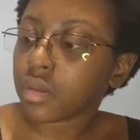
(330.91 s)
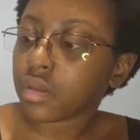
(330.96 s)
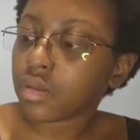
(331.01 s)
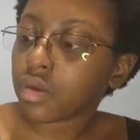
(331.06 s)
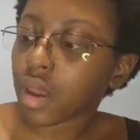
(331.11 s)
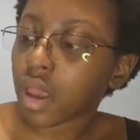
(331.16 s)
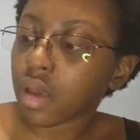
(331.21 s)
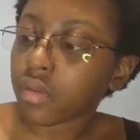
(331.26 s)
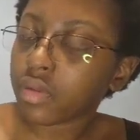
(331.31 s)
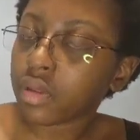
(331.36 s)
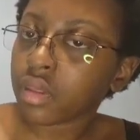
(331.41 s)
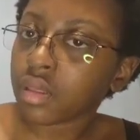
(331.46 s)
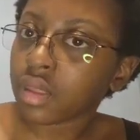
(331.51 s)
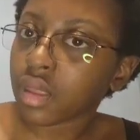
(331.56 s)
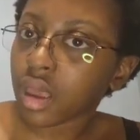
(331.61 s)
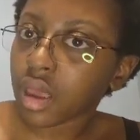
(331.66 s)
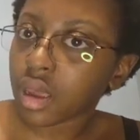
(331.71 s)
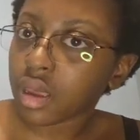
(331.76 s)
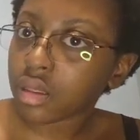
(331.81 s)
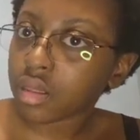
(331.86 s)
travel
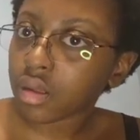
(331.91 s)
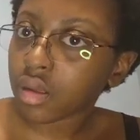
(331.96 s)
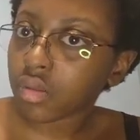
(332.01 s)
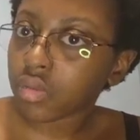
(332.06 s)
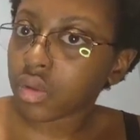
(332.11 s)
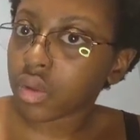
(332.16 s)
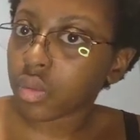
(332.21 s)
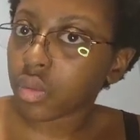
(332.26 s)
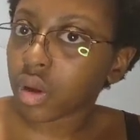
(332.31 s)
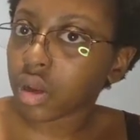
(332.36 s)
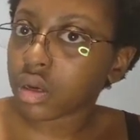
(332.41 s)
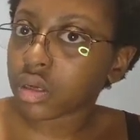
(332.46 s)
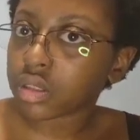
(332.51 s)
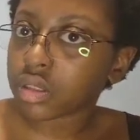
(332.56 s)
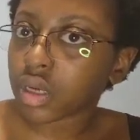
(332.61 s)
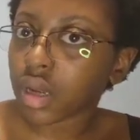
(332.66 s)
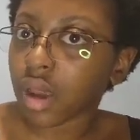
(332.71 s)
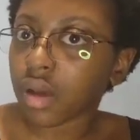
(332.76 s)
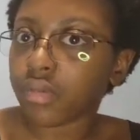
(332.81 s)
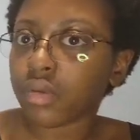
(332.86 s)
size if you want
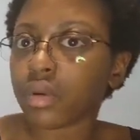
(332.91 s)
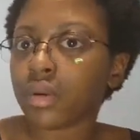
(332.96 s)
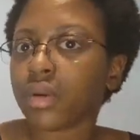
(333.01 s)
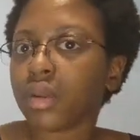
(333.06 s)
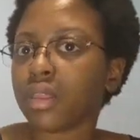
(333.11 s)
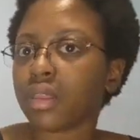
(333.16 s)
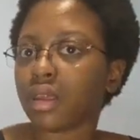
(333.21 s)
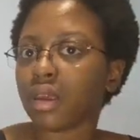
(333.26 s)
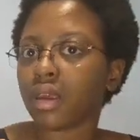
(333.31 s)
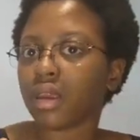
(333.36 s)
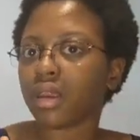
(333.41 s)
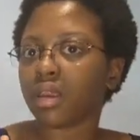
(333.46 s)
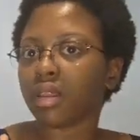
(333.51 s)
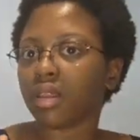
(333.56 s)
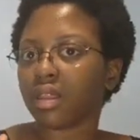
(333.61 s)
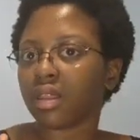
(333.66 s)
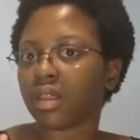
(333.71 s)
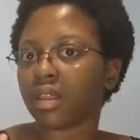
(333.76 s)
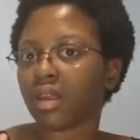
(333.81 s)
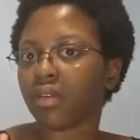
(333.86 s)
to travel with it
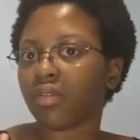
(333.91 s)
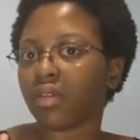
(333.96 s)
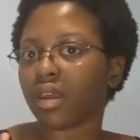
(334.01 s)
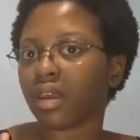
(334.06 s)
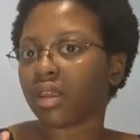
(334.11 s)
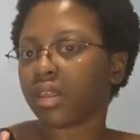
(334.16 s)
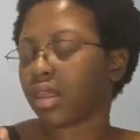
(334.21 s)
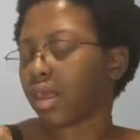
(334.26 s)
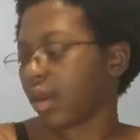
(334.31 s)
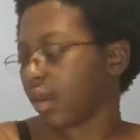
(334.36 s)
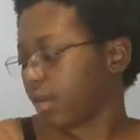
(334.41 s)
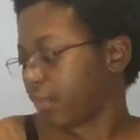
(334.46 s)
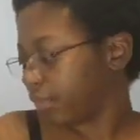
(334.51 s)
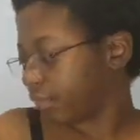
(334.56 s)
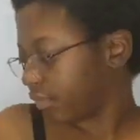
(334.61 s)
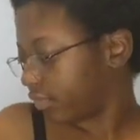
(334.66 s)
and stuff like that.